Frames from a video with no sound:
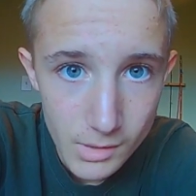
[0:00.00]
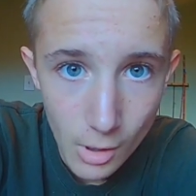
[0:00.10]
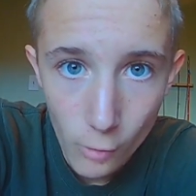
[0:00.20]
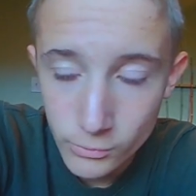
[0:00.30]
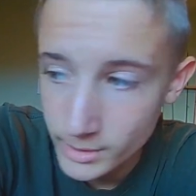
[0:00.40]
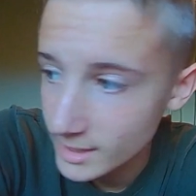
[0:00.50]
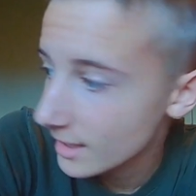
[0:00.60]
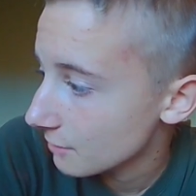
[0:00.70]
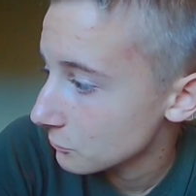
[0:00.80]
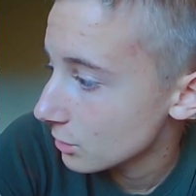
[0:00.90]
hopefully we can get
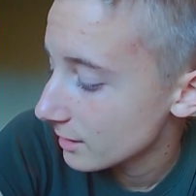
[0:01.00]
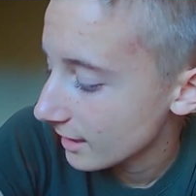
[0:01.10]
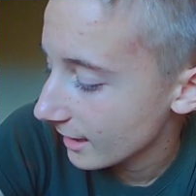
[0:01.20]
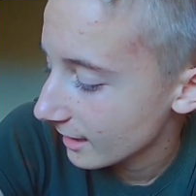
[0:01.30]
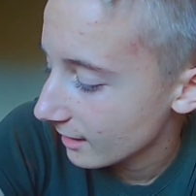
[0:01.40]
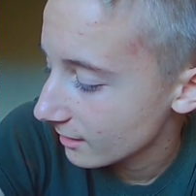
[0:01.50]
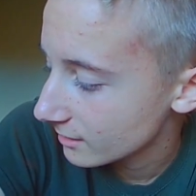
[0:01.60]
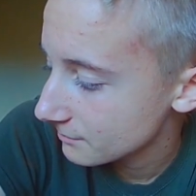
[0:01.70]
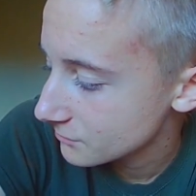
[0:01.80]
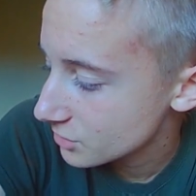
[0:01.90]
on one,
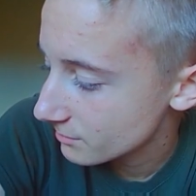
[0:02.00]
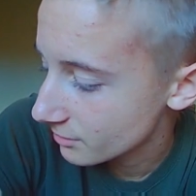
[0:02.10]
and I'm just going